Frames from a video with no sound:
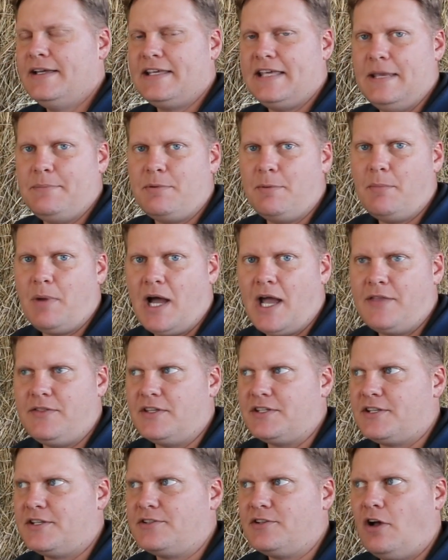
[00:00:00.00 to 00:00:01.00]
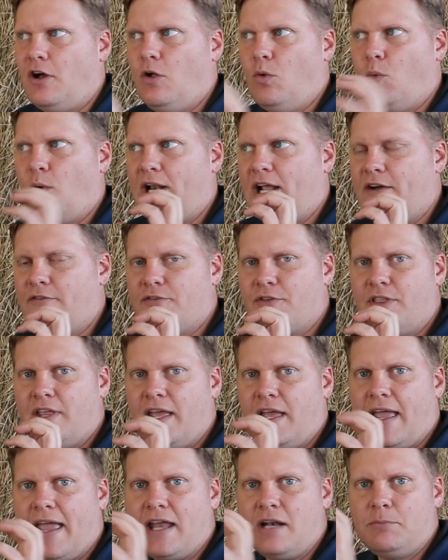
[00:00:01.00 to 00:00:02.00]
Keep in mind, this is all whatever
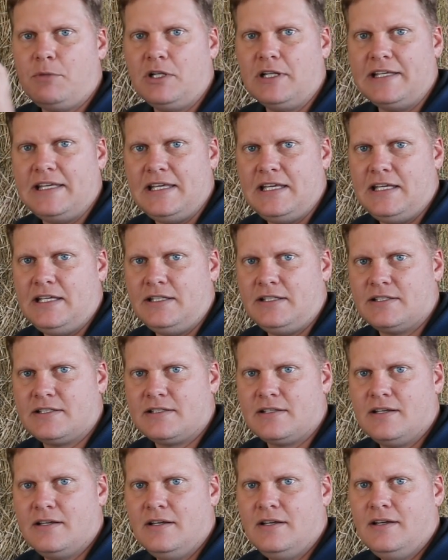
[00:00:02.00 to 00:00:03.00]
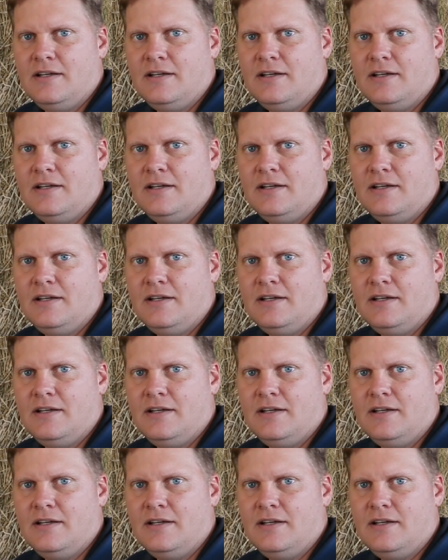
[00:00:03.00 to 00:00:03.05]
the animal eats